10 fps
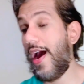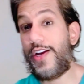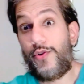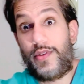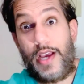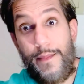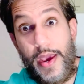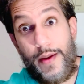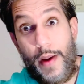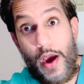I do is I
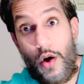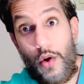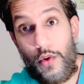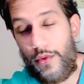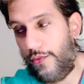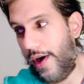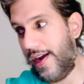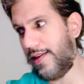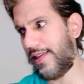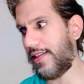make my own,
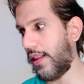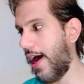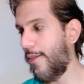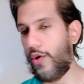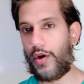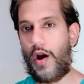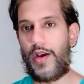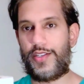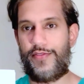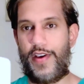right? Because it's a lot more
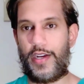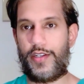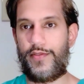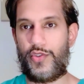cost effective.